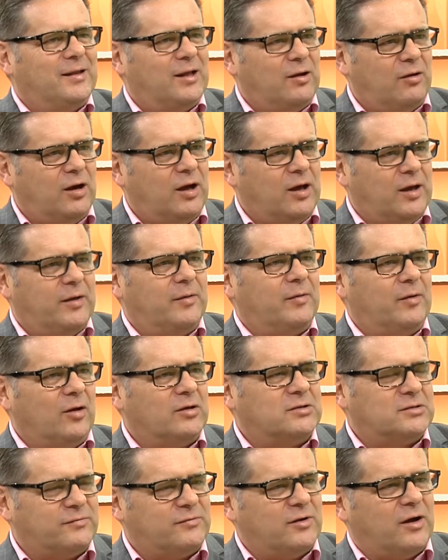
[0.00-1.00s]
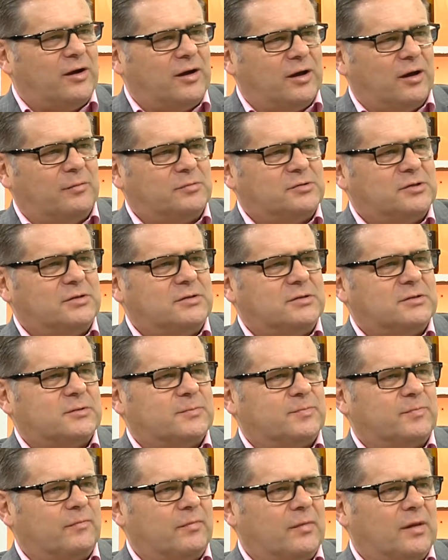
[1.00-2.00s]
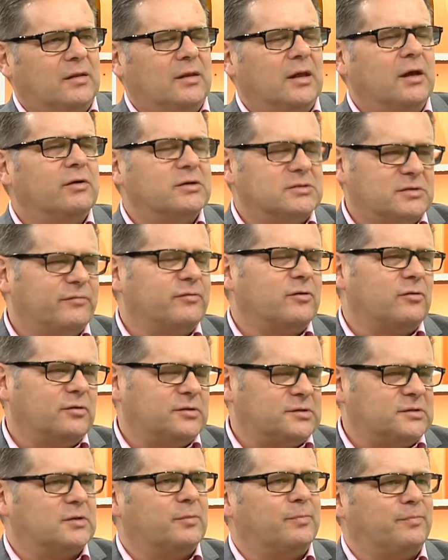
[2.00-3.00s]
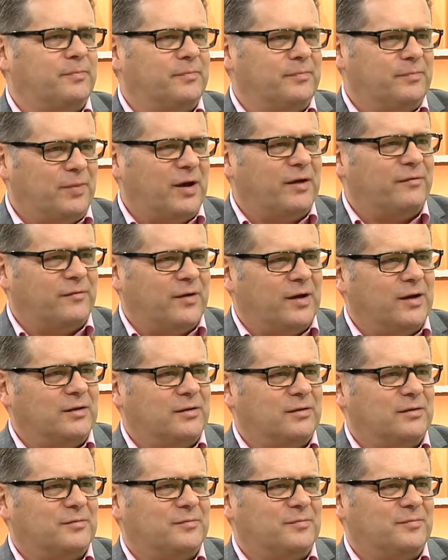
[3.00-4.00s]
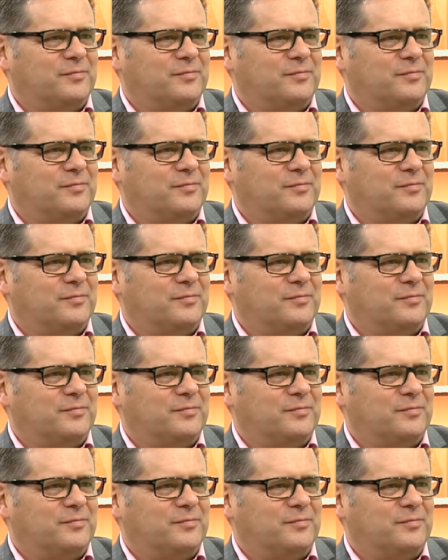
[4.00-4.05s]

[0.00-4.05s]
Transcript: There are lots of dining options. There is, of course, the buffet that